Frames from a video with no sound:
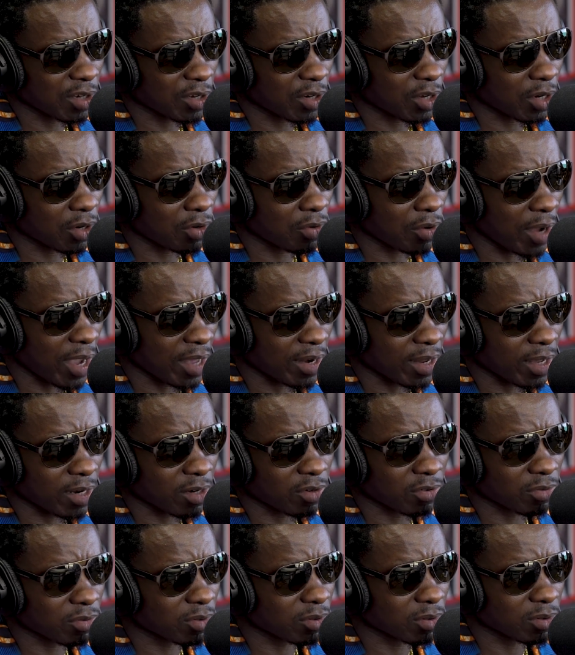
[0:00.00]
you uh-huh. know, and
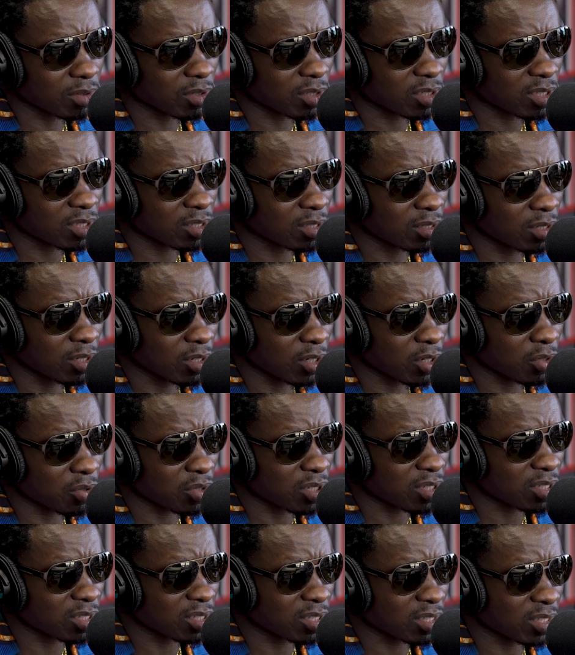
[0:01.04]
then you know
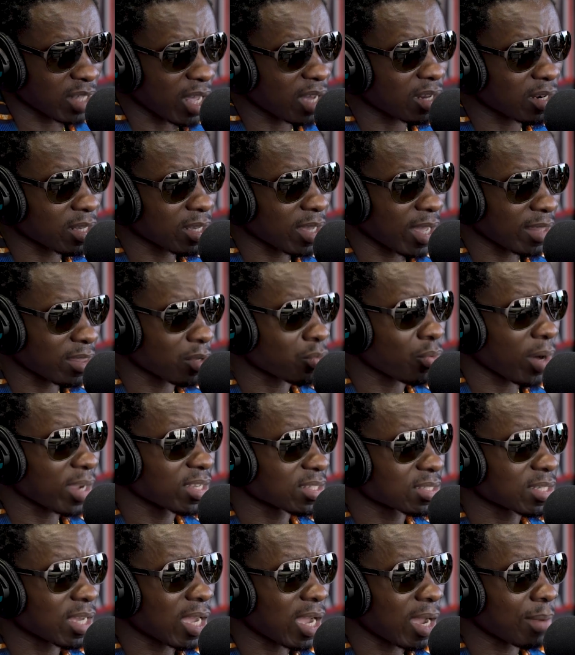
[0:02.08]
sell it at the
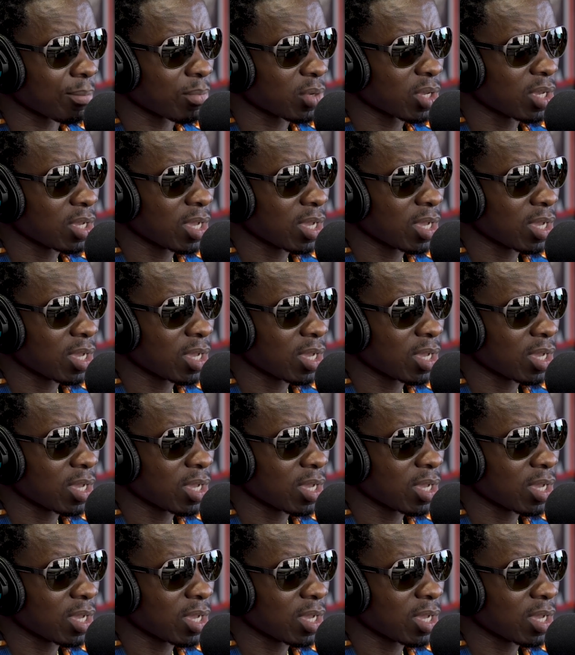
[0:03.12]
right time.